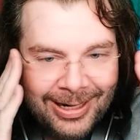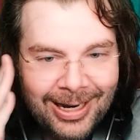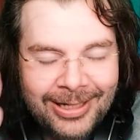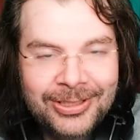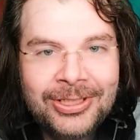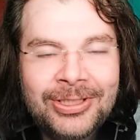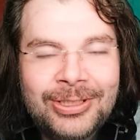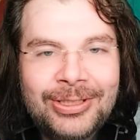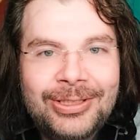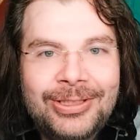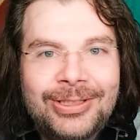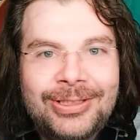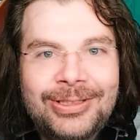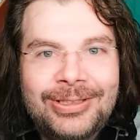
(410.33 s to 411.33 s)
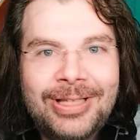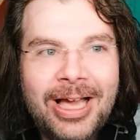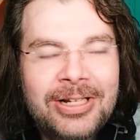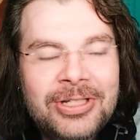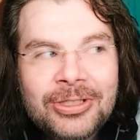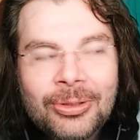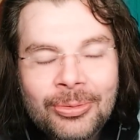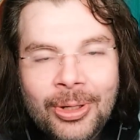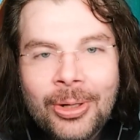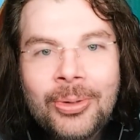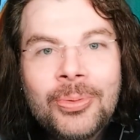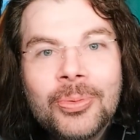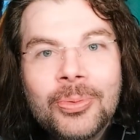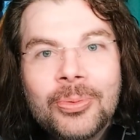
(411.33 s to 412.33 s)
I just don't
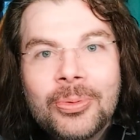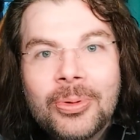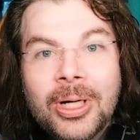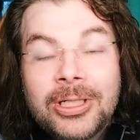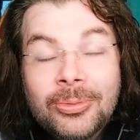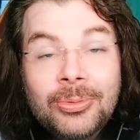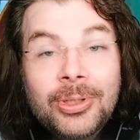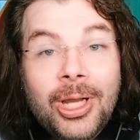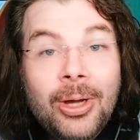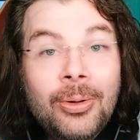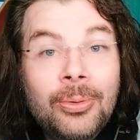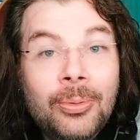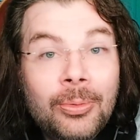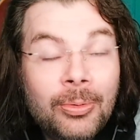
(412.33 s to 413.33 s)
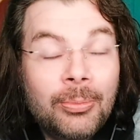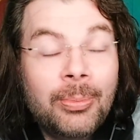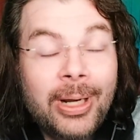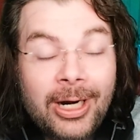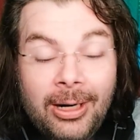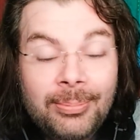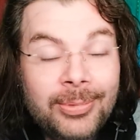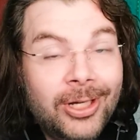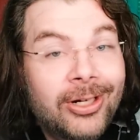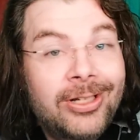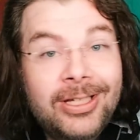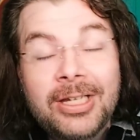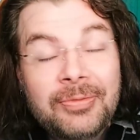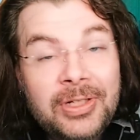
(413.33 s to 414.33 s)
know. I don't know, but I'm going
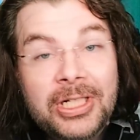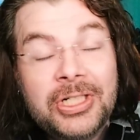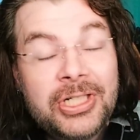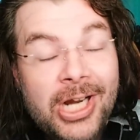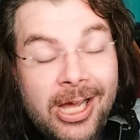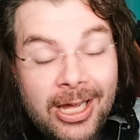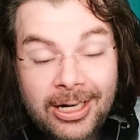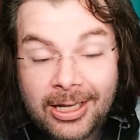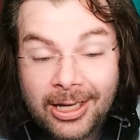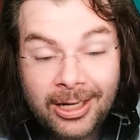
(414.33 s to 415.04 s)
to give it a shot.